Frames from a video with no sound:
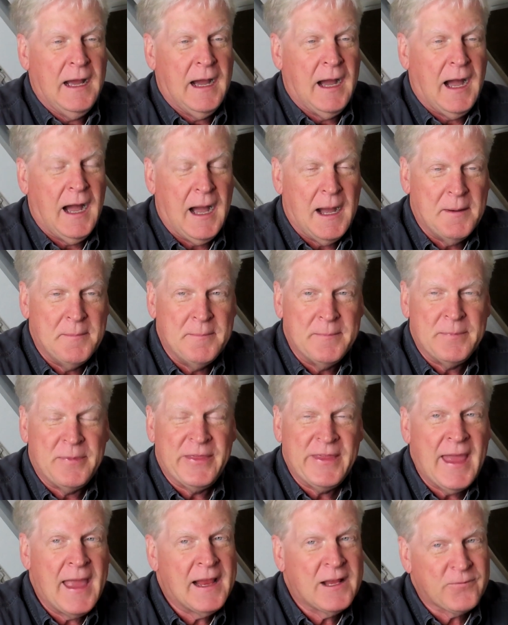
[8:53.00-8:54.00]

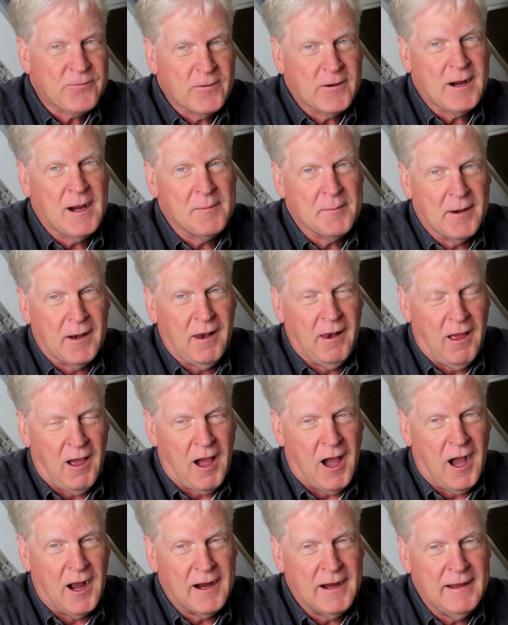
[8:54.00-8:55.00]
Thanks for coming
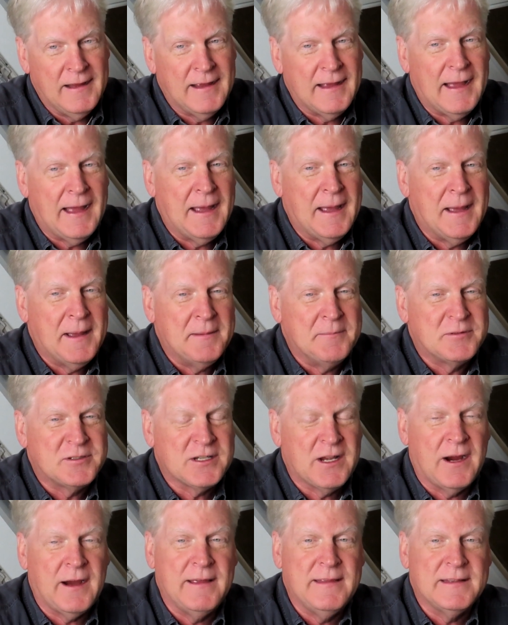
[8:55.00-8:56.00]
along. I'm
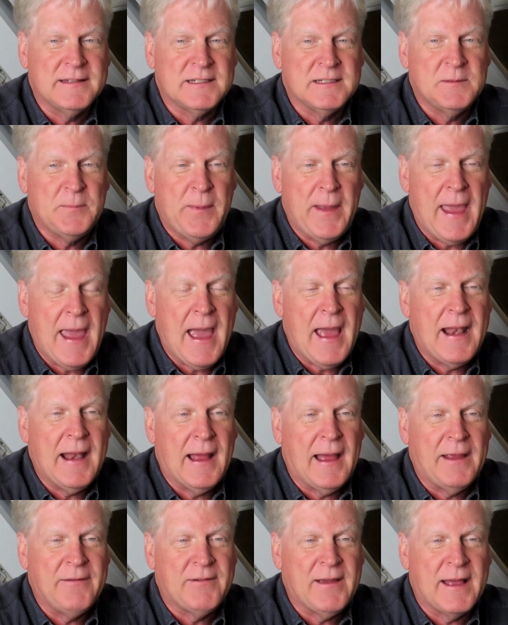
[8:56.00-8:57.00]
sorry this is bad.
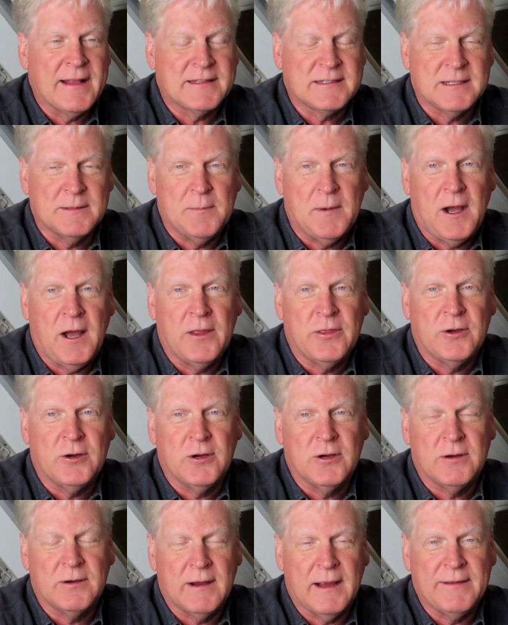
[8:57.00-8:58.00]
I've got
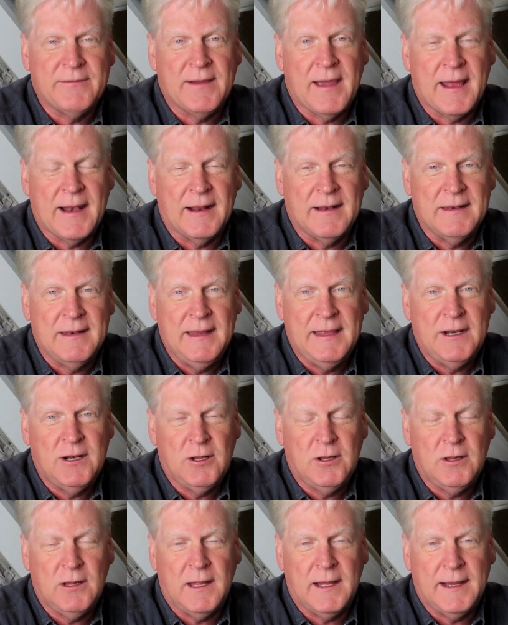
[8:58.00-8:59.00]
a
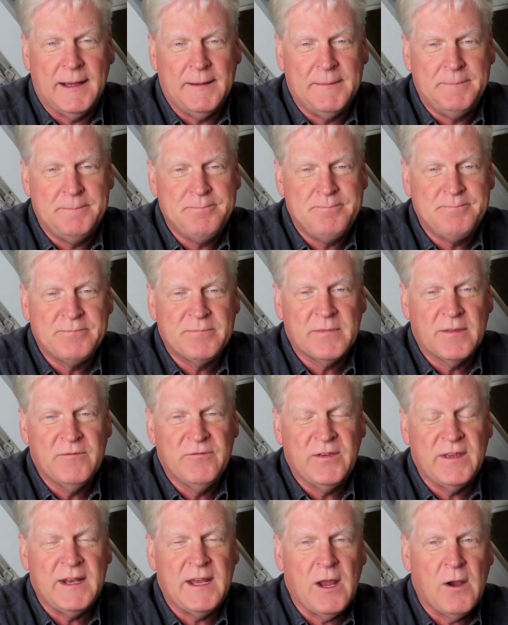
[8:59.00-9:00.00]
little
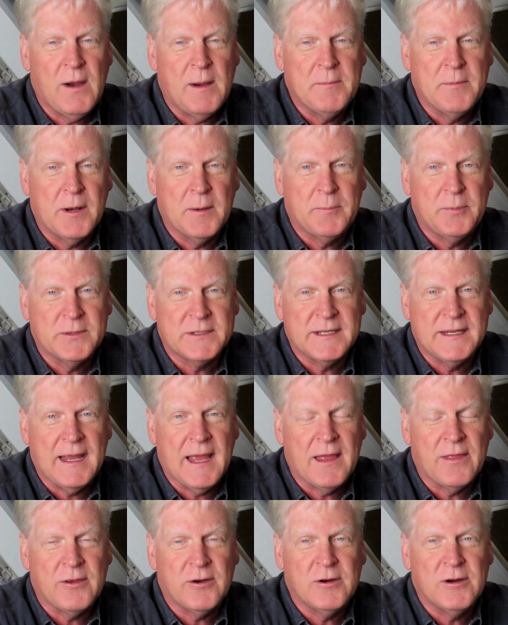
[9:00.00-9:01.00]
video I'm going to put
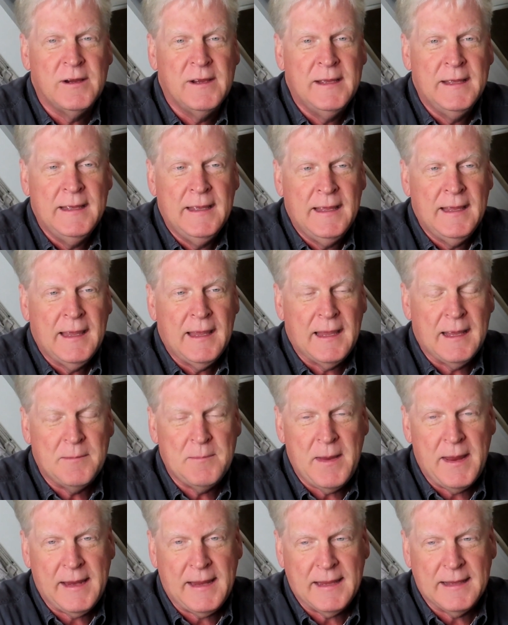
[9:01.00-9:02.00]
together and
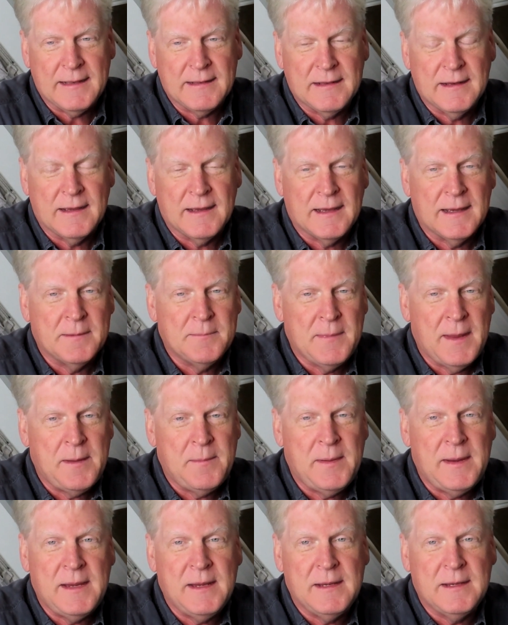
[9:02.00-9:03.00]
make it
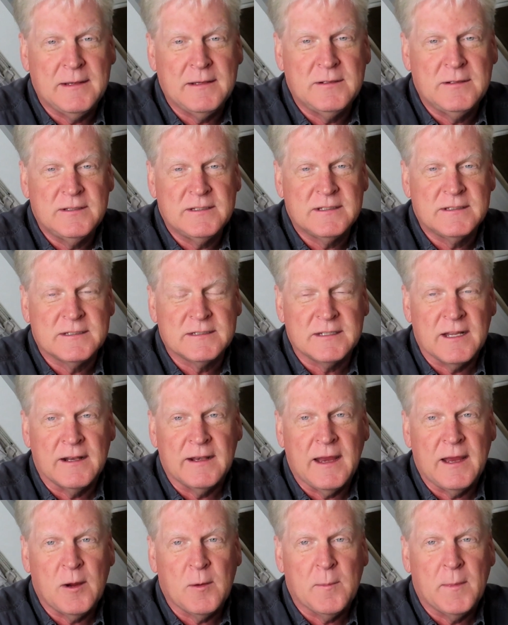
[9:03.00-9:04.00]
maybe
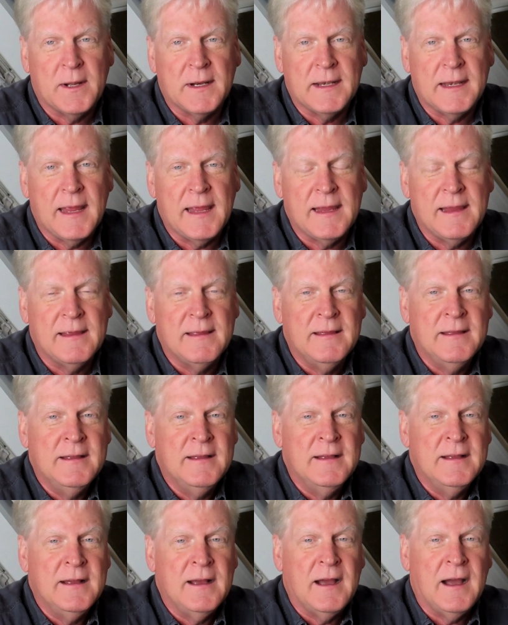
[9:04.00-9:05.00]
Sunday or Monday
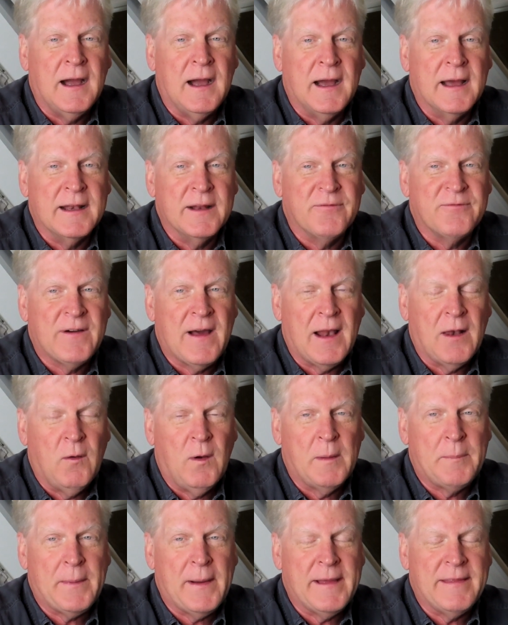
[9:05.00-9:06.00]
to follow
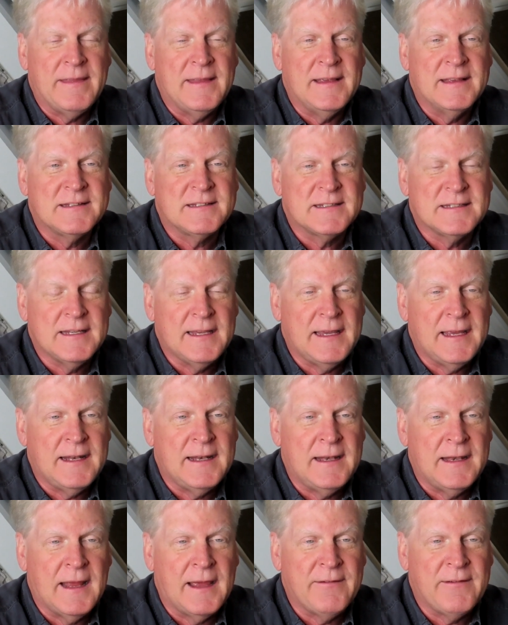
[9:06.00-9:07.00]
up on this.
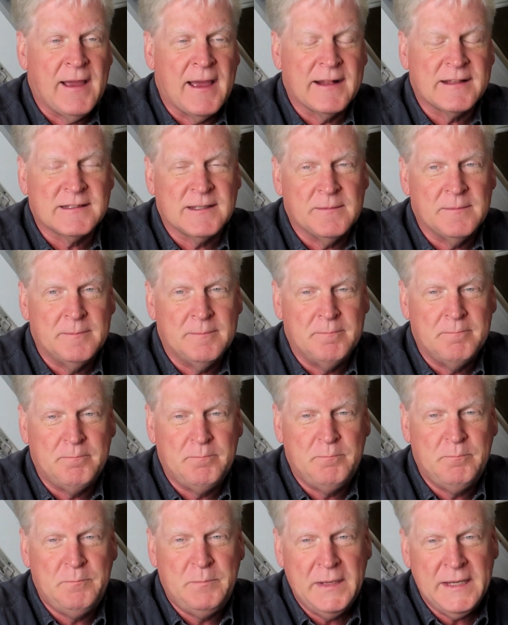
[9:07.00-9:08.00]
And I've got some
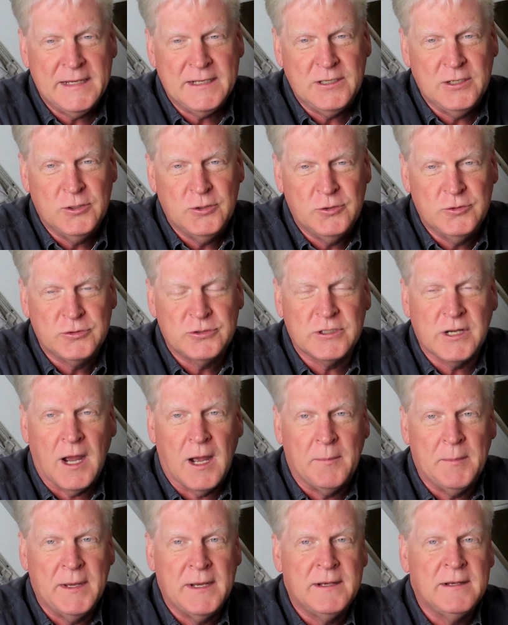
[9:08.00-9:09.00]
big news
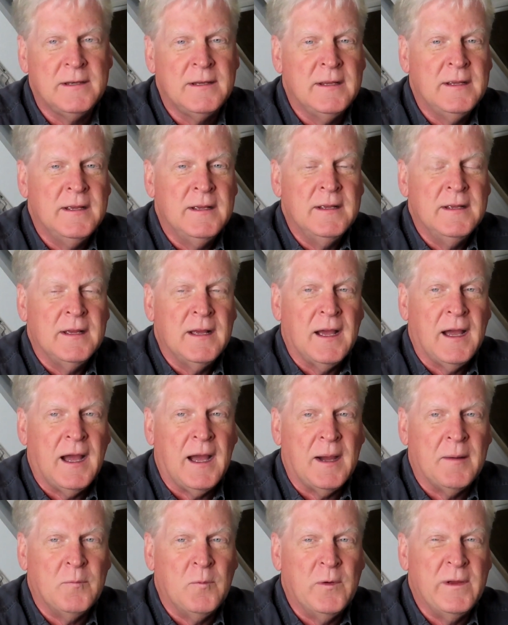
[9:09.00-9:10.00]
coming
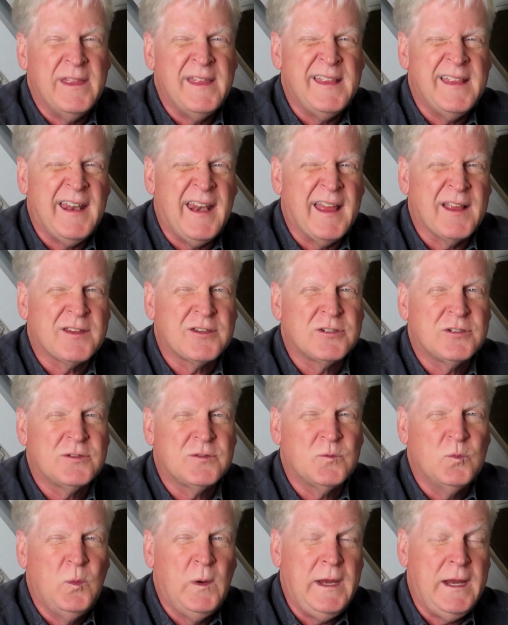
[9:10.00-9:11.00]
within the next
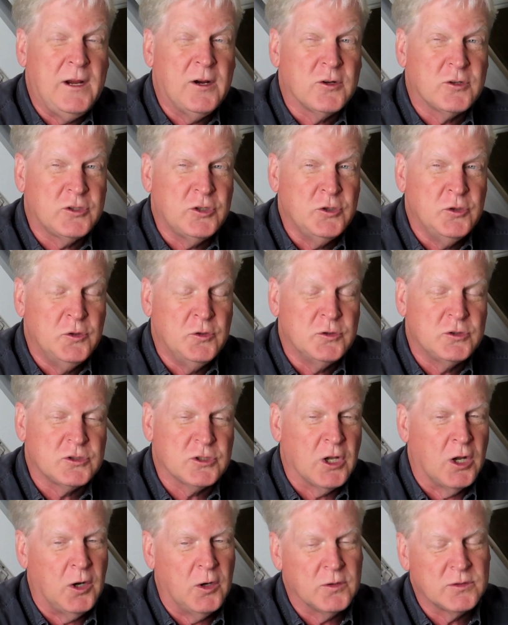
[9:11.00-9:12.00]
week or two,
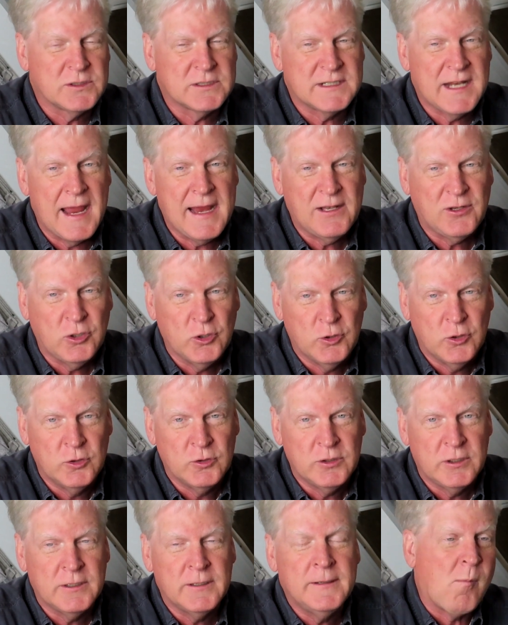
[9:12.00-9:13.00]
so stay
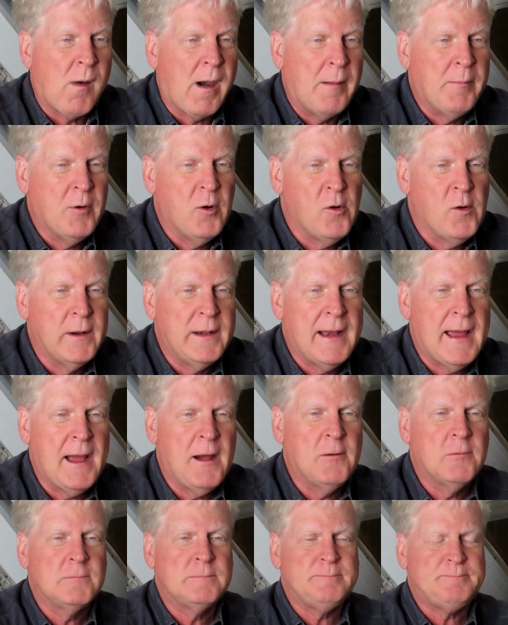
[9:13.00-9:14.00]
tuned. I'm going
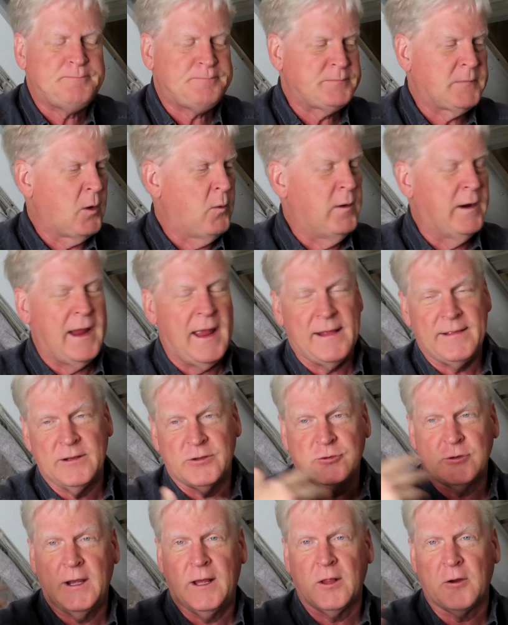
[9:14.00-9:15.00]
down, we're getting the
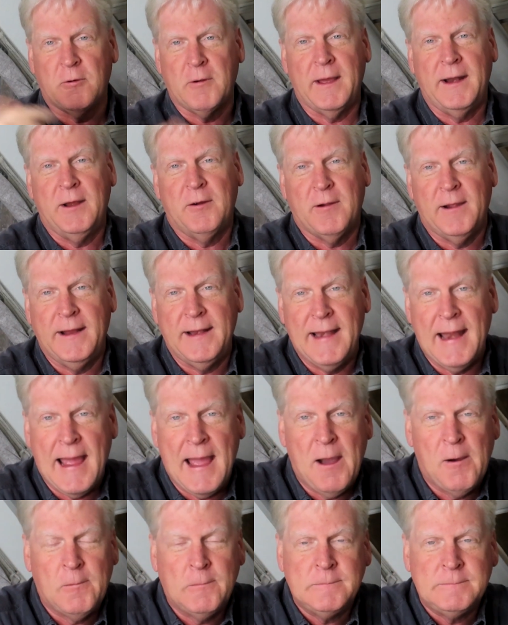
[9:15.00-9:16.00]
trailer ready right
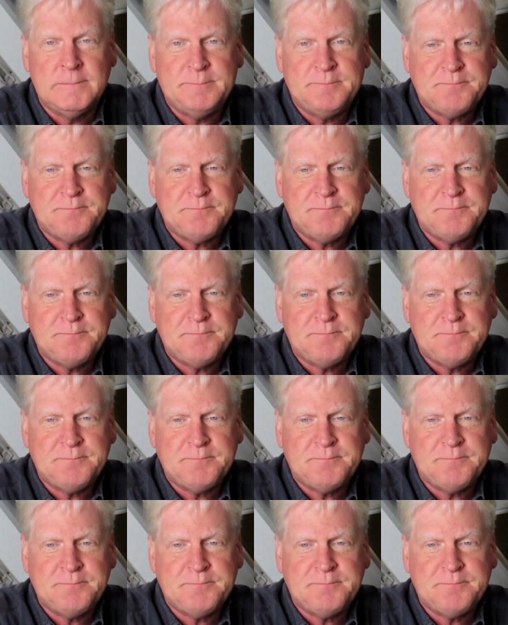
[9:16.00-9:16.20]
now